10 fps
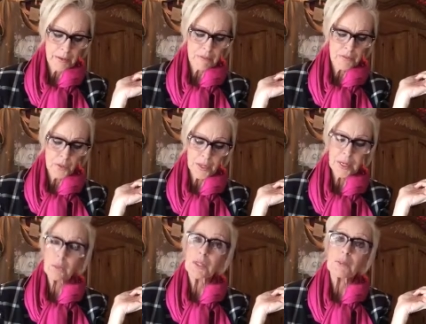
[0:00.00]
and for
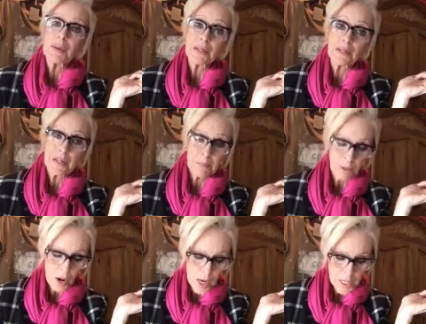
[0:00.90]
he will abundantly
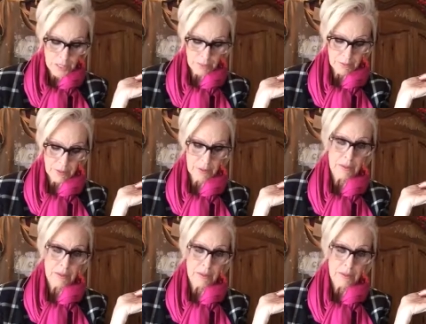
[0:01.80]
pardon.